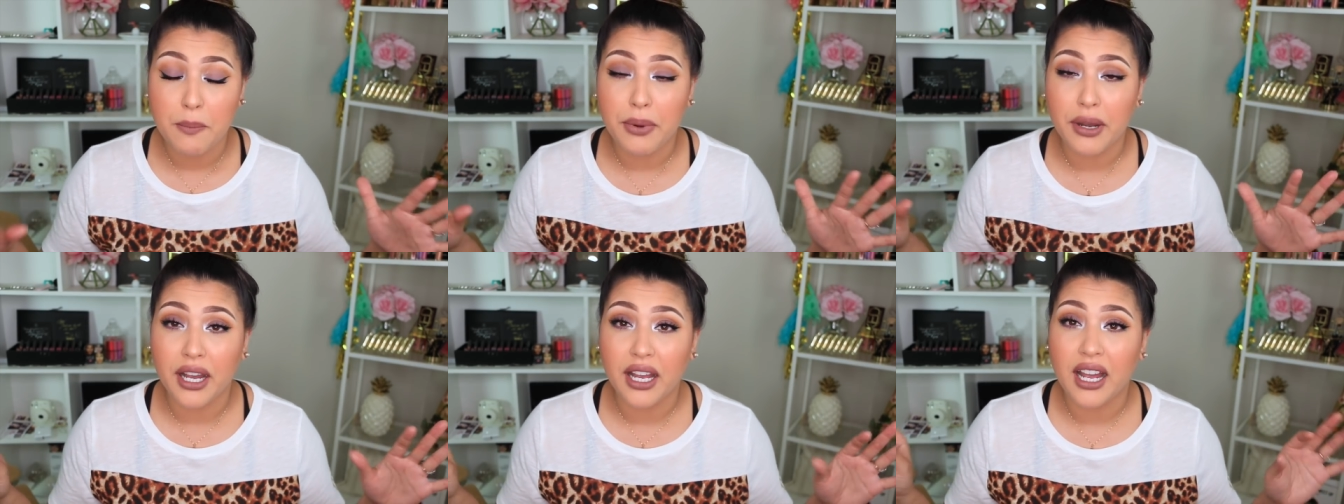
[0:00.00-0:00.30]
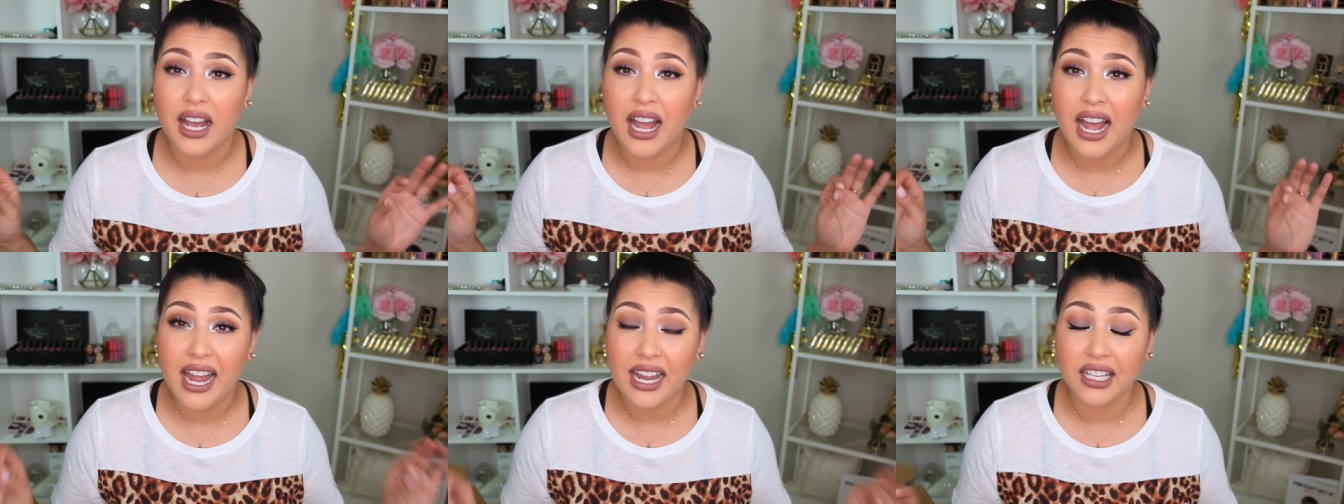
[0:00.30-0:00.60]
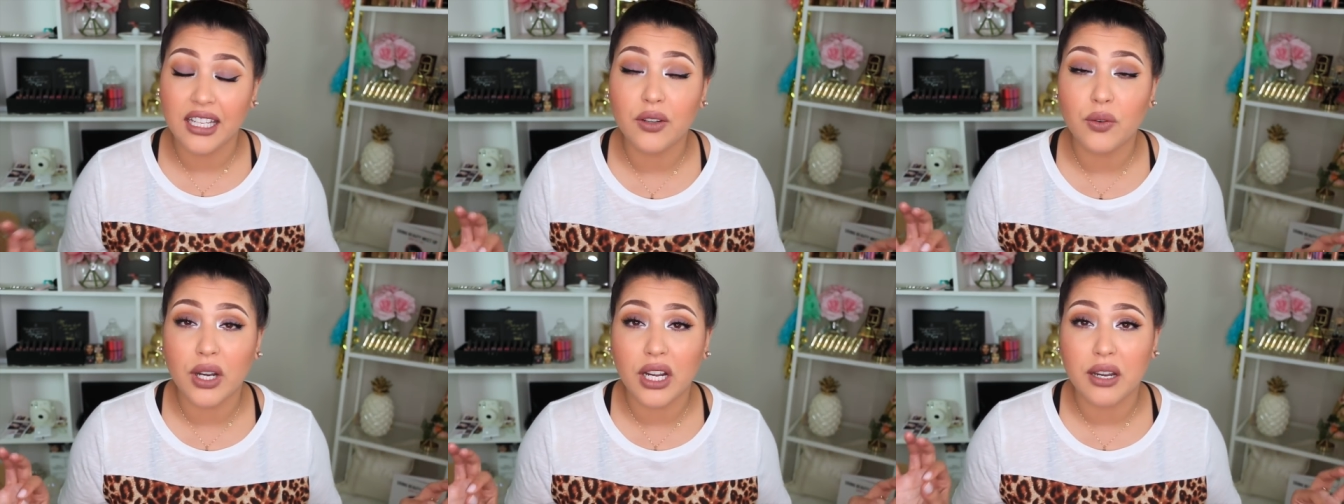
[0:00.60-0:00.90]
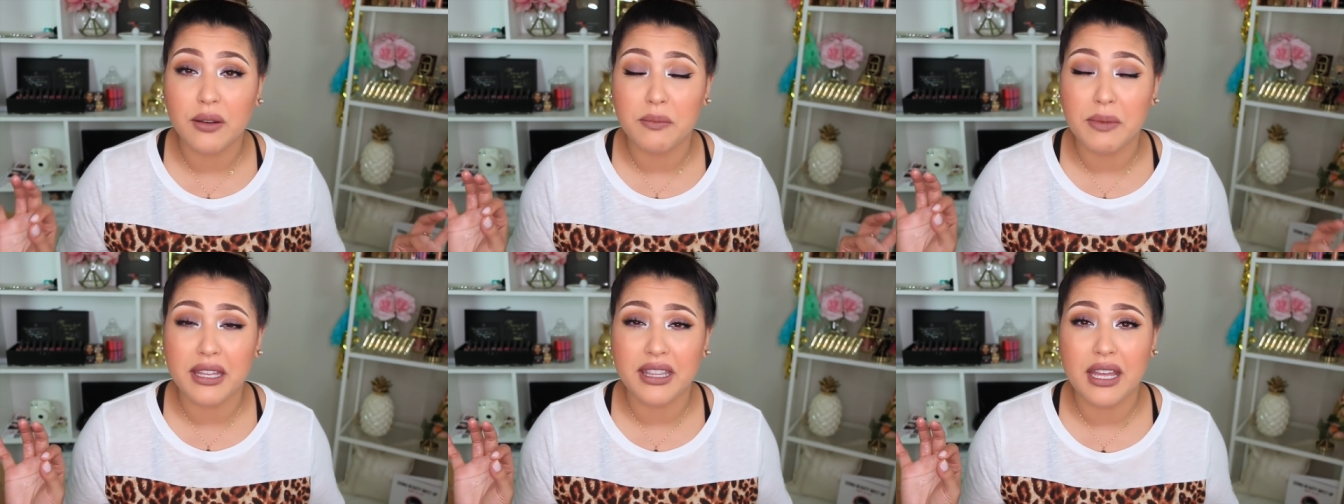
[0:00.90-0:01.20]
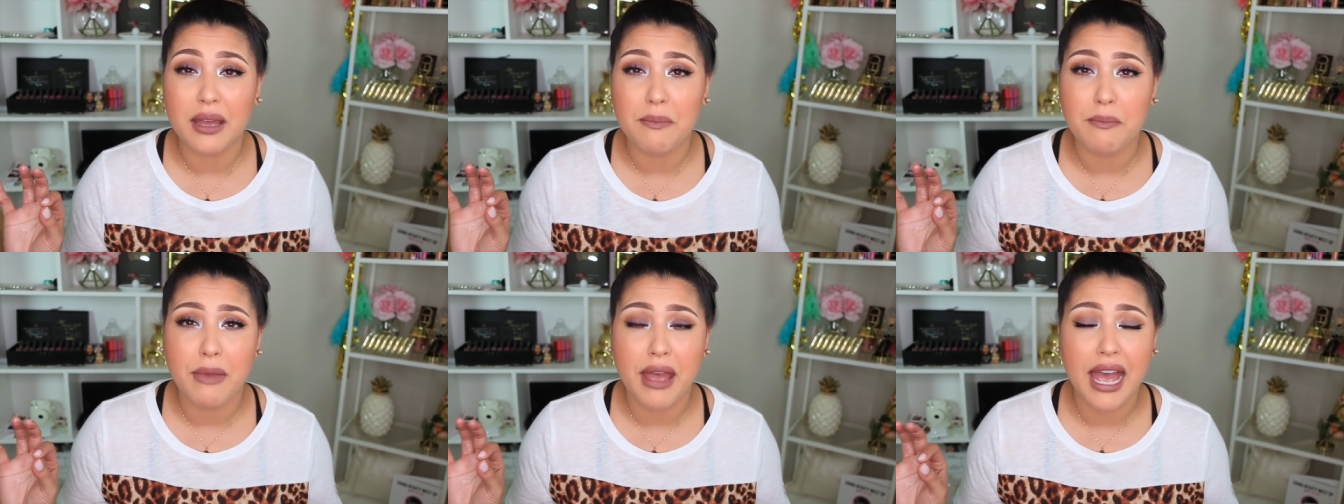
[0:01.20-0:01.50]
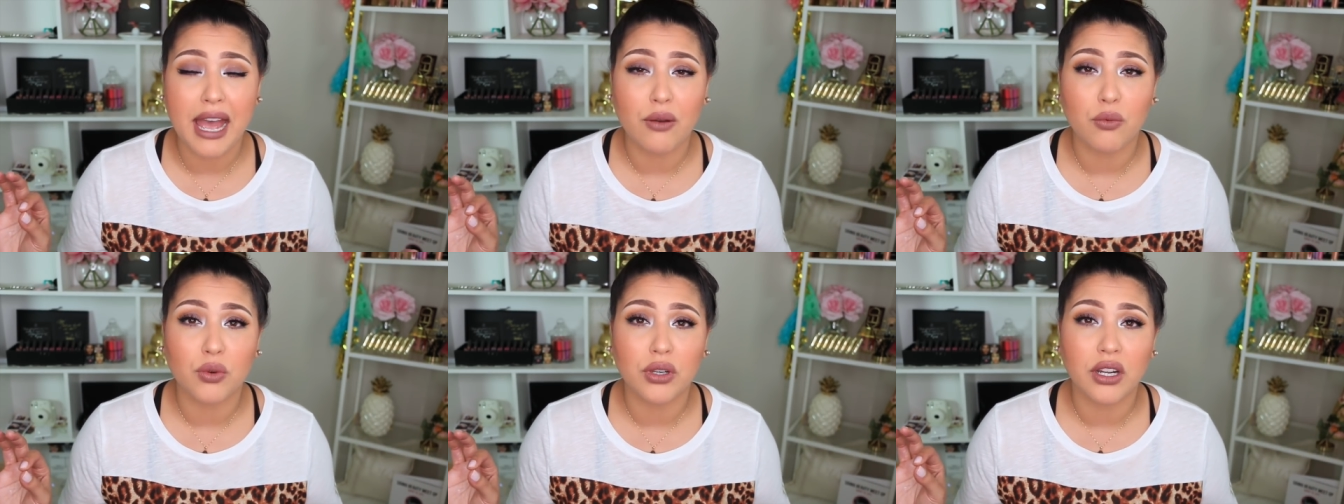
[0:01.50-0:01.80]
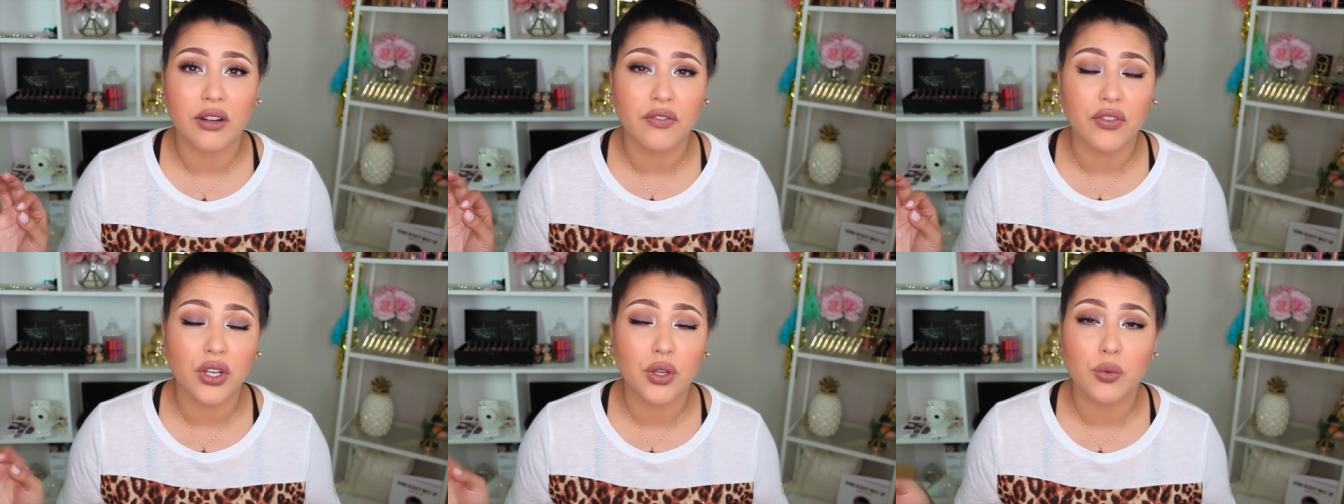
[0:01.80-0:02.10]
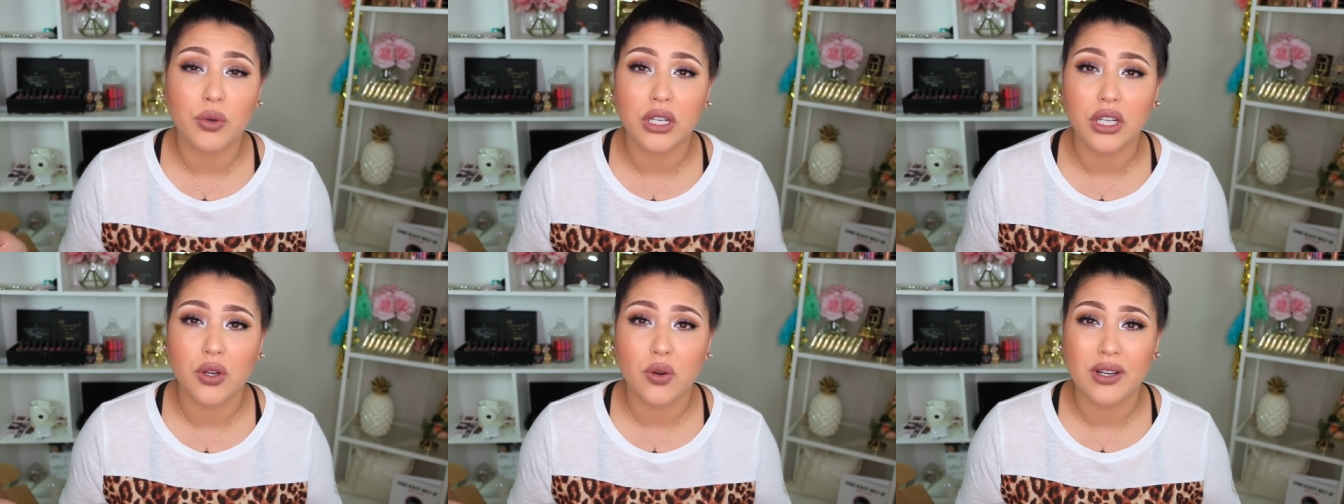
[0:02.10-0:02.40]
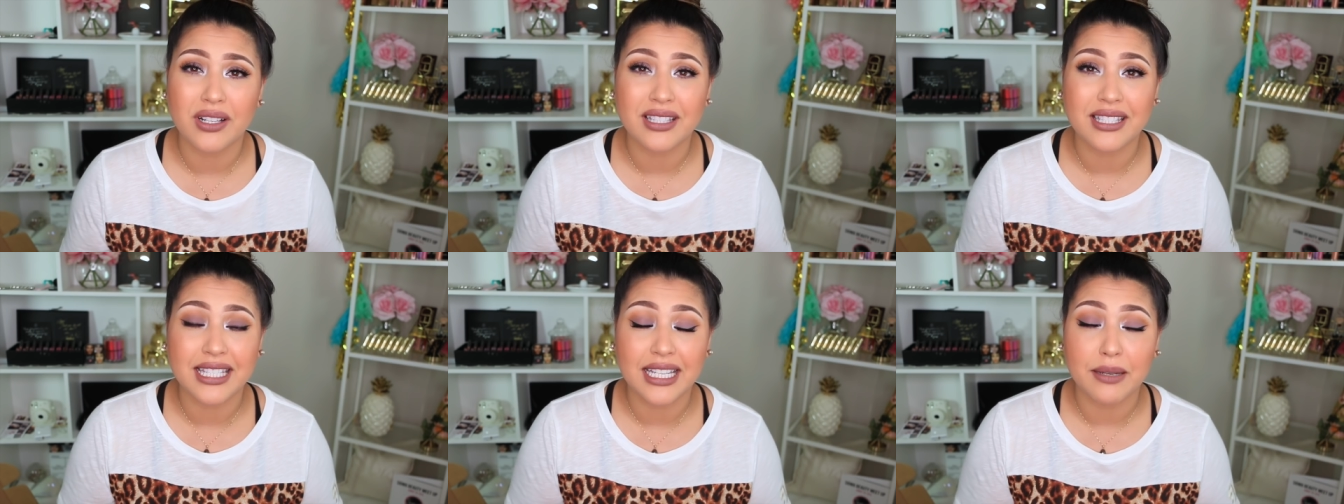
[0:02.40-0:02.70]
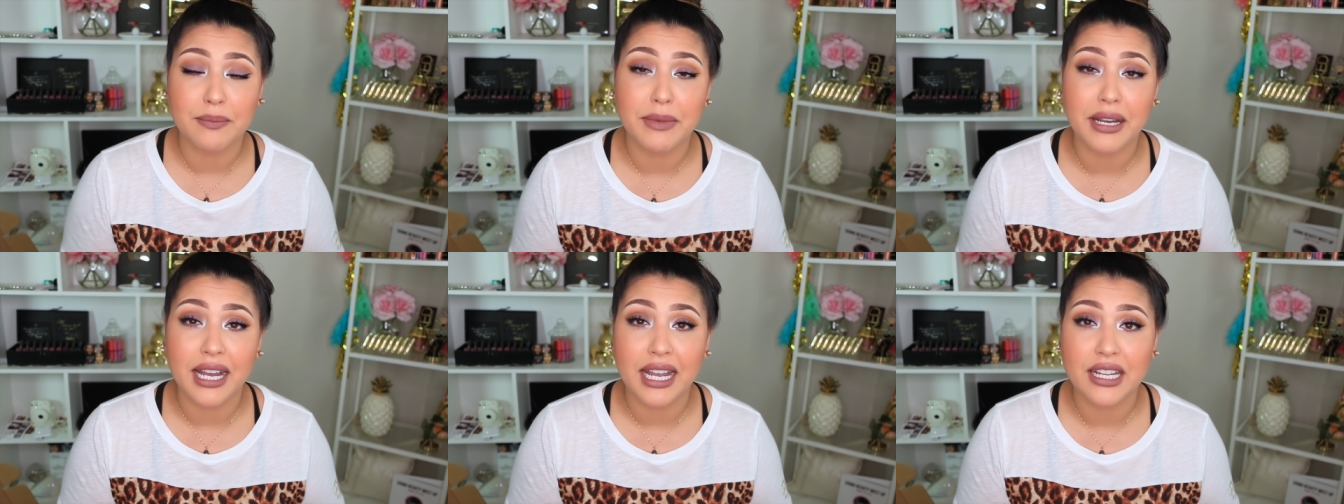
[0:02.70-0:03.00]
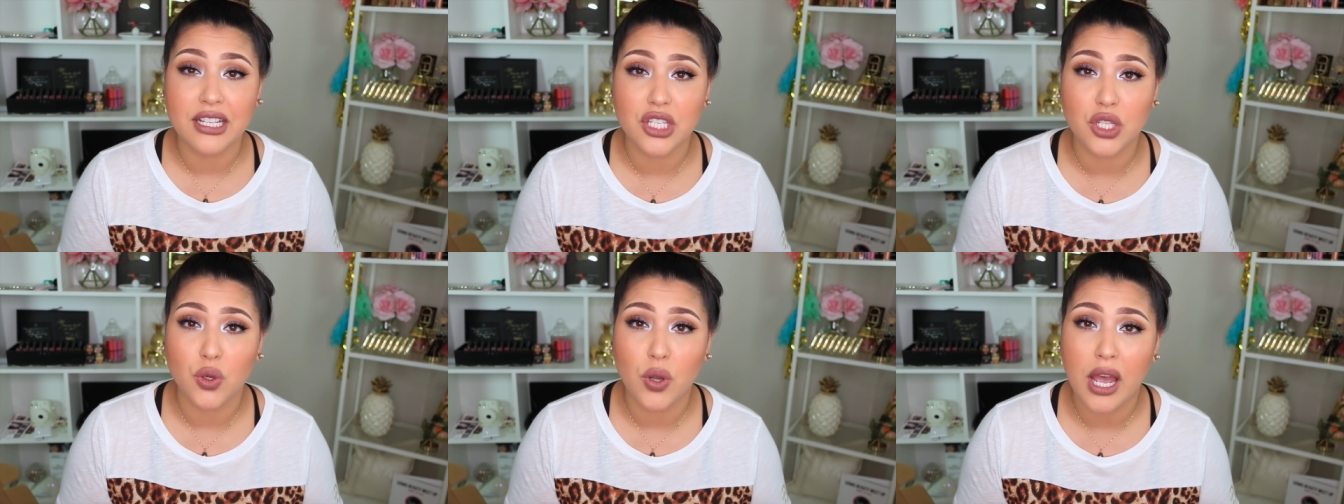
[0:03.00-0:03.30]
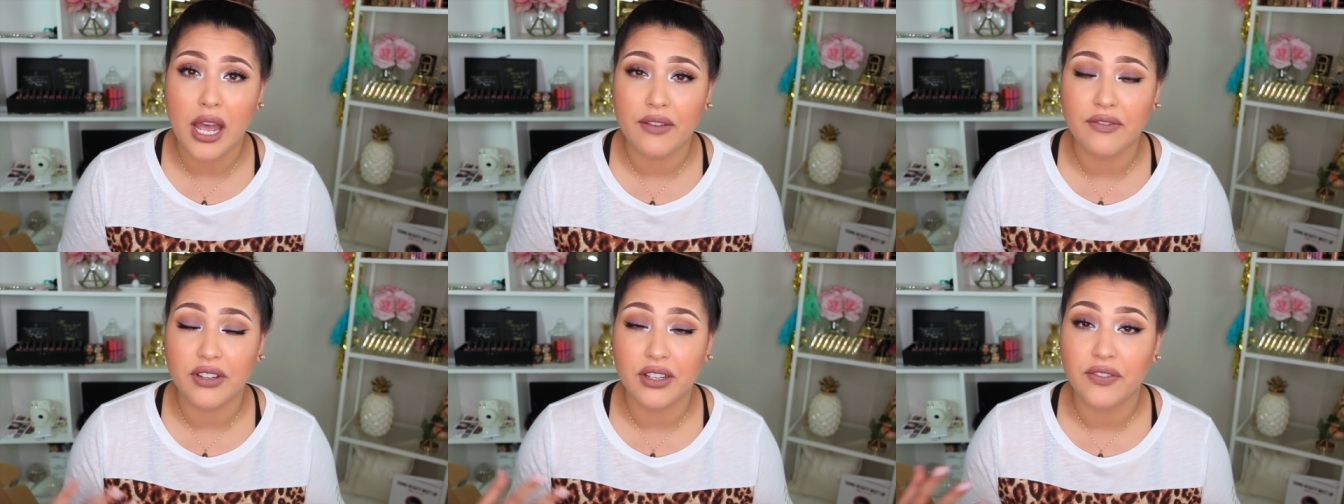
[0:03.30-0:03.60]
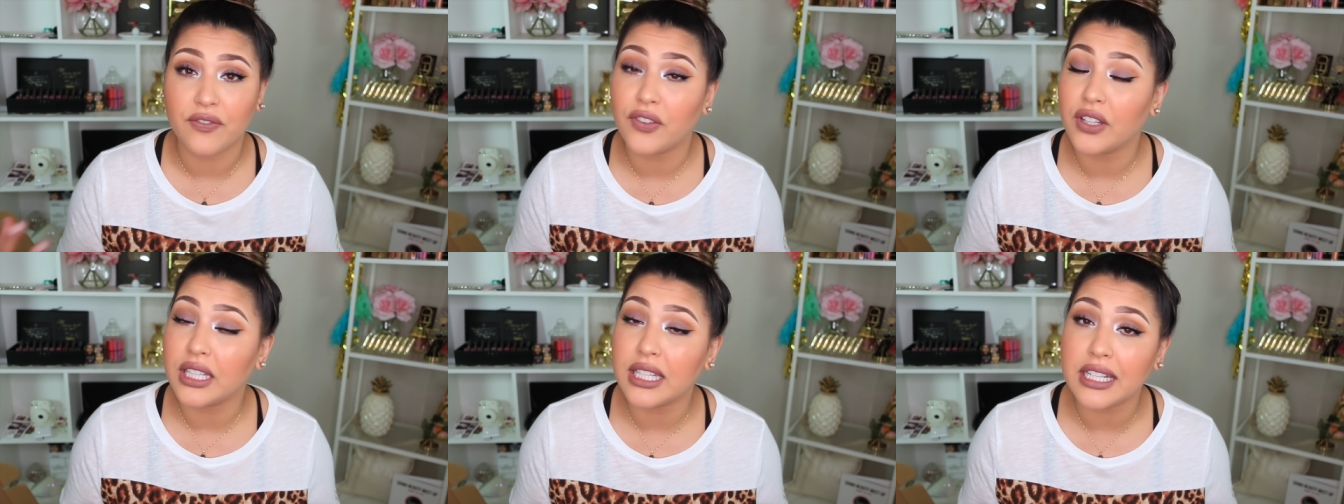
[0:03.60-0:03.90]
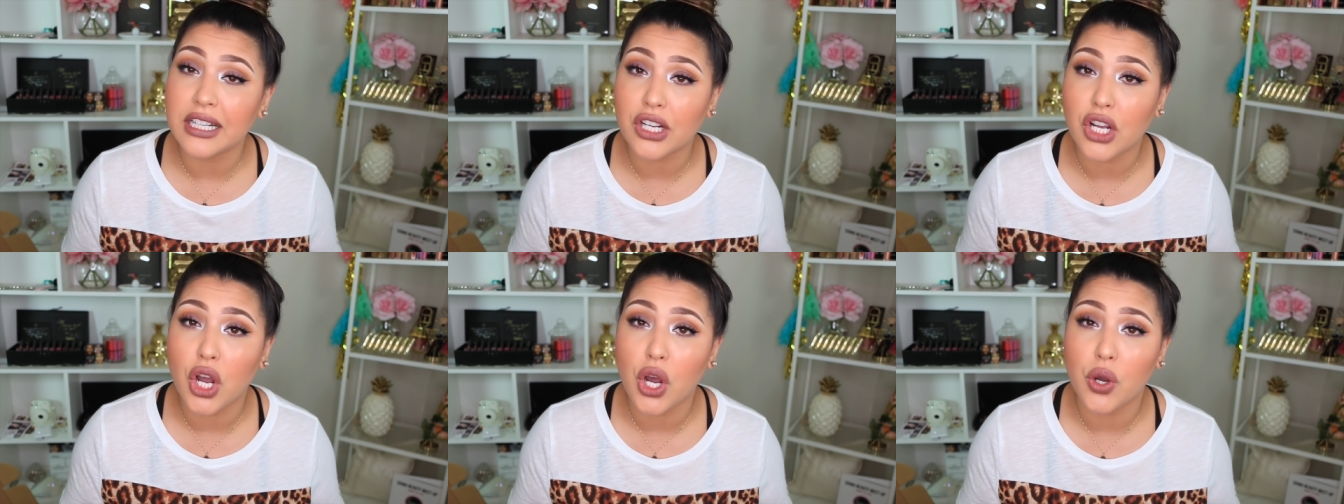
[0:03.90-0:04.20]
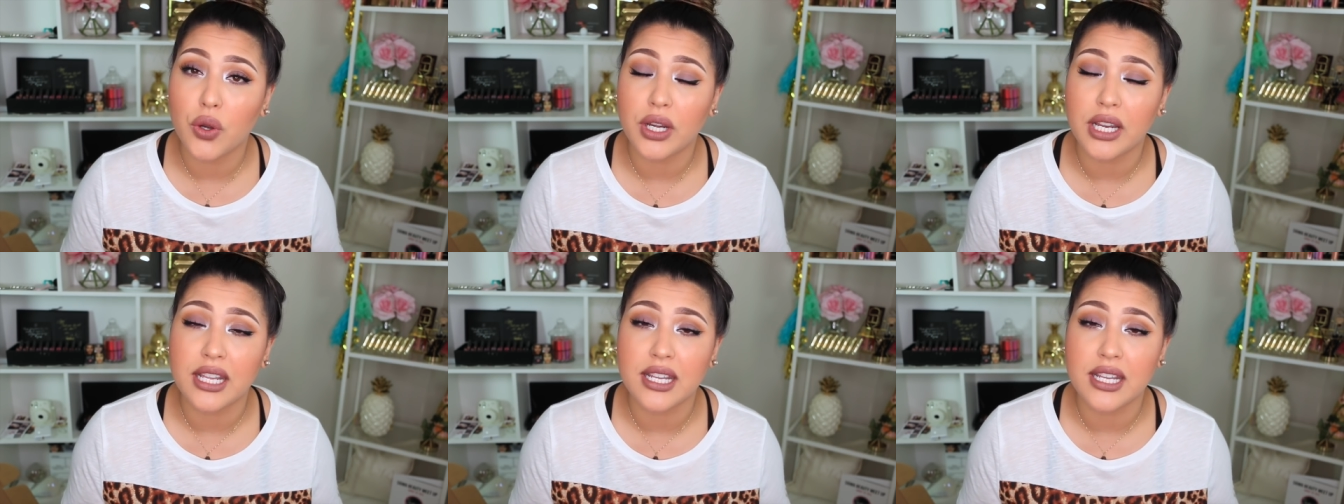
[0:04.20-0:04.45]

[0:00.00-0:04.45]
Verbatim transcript: But highly recommend that matte. Whenever you wanna go on Sigma, I do have an affiliate code.